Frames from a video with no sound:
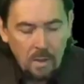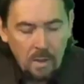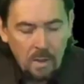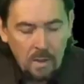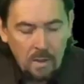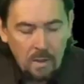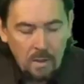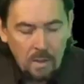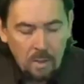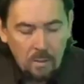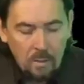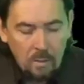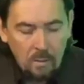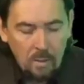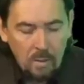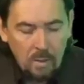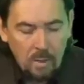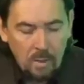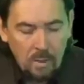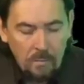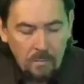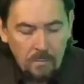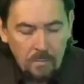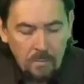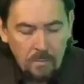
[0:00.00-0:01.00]
Uh, now,
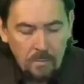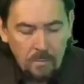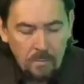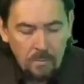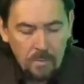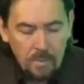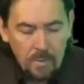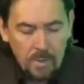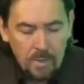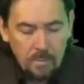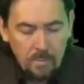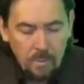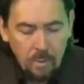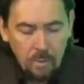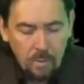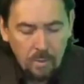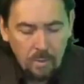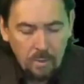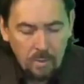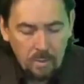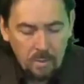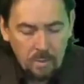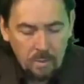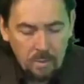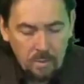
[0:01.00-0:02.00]
um, there's a
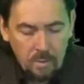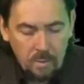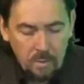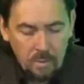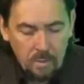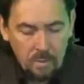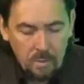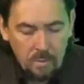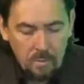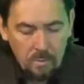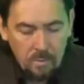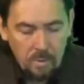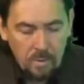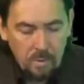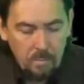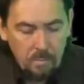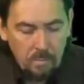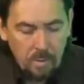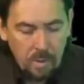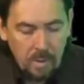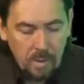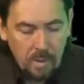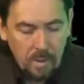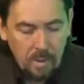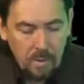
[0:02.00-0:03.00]
book
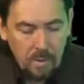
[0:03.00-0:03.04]
written